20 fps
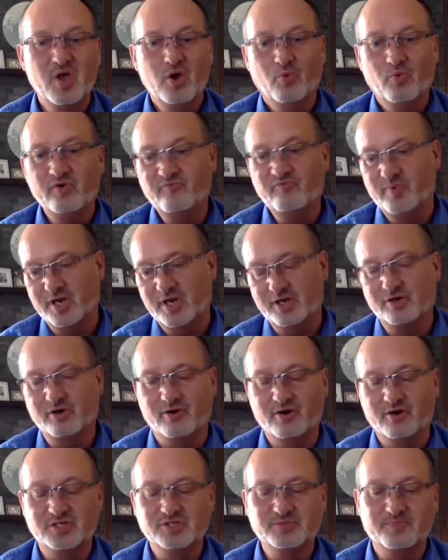We've been
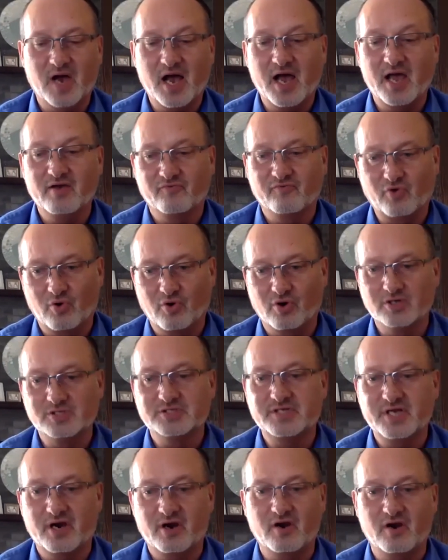encouraged by, of course,
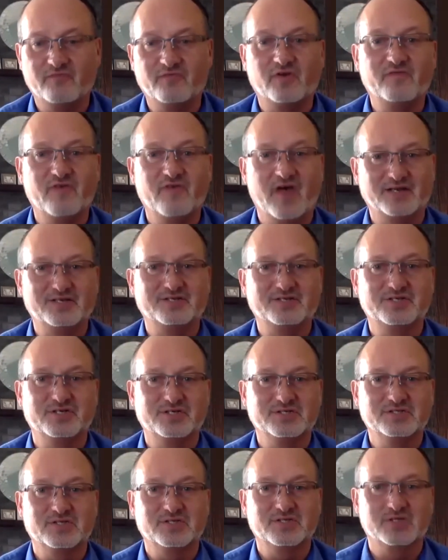tariff
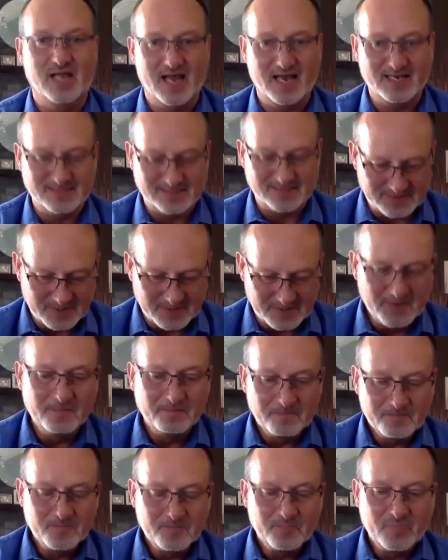advantages the last
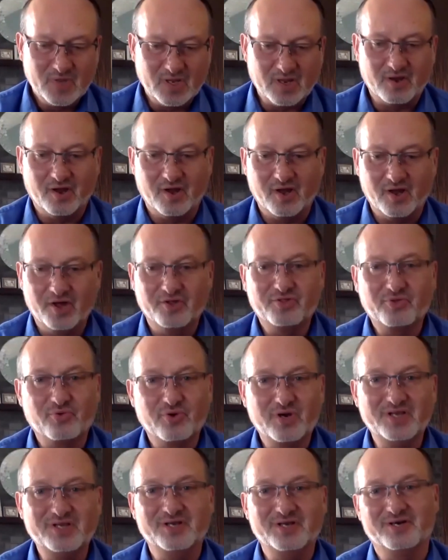
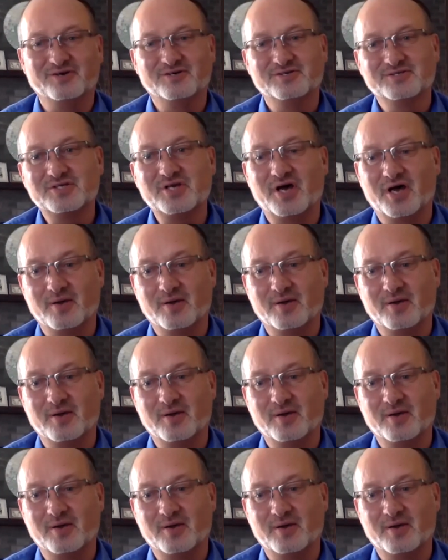3 years.